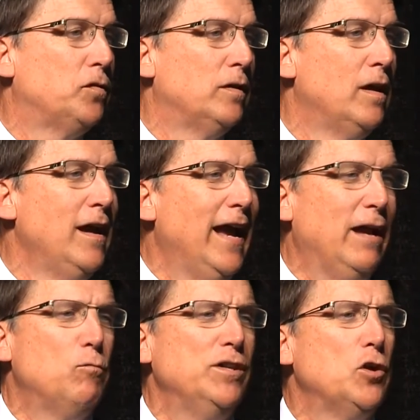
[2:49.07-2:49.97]
and
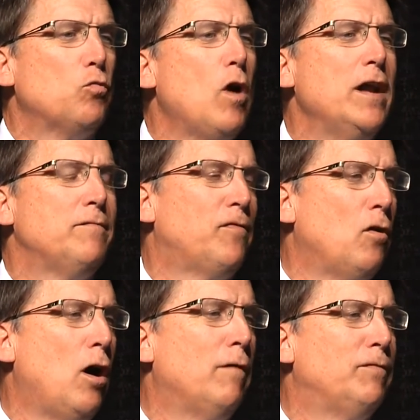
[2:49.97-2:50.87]
when you run for
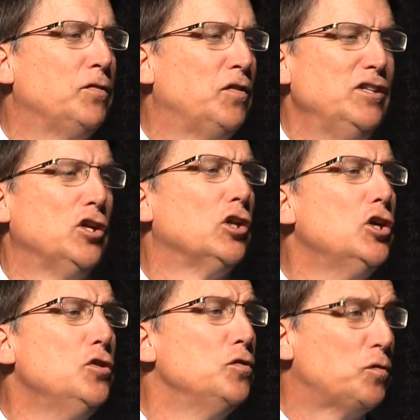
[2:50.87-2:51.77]
office and you
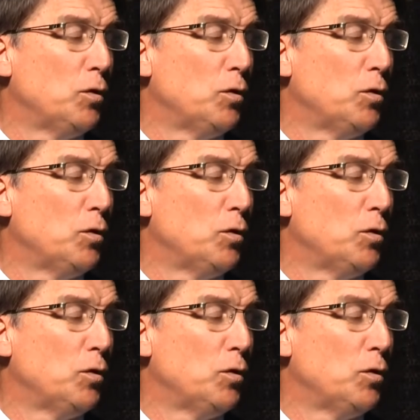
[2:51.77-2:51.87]
lose,